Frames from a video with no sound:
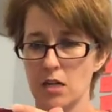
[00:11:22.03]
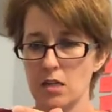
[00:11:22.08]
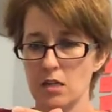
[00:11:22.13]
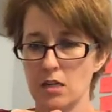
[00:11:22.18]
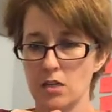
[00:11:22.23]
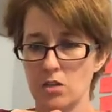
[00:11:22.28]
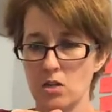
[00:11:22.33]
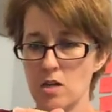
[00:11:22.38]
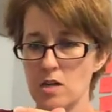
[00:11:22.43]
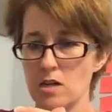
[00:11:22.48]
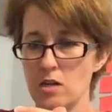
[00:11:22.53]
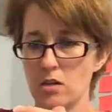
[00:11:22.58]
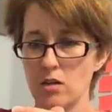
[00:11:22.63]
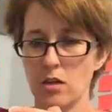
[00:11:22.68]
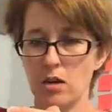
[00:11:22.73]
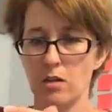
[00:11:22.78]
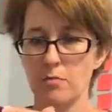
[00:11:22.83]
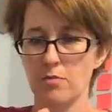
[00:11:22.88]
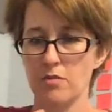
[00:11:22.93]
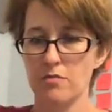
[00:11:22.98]
I tried to look
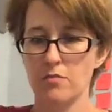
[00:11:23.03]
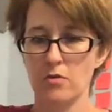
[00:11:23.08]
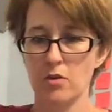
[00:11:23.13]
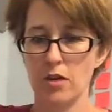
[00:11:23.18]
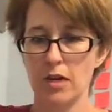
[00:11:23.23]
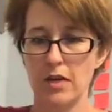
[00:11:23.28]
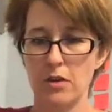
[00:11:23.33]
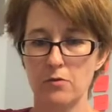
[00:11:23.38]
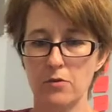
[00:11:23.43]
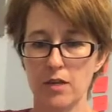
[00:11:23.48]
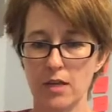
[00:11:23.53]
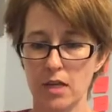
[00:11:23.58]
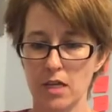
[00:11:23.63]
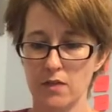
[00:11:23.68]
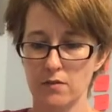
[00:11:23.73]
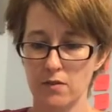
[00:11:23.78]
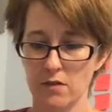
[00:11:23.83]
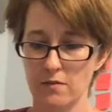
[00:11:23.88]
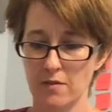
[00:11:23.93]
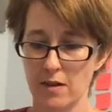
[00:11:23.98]
it up before and I don't think I
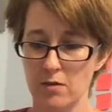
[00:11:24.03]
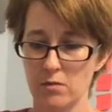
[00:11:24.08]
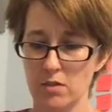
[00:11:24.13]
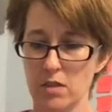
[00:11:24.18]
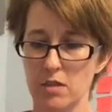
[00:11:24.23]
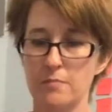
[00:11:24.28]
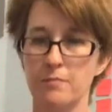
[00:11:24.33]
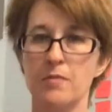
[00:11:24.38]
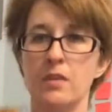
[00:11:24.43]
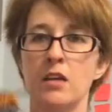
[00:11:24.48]
ever found it.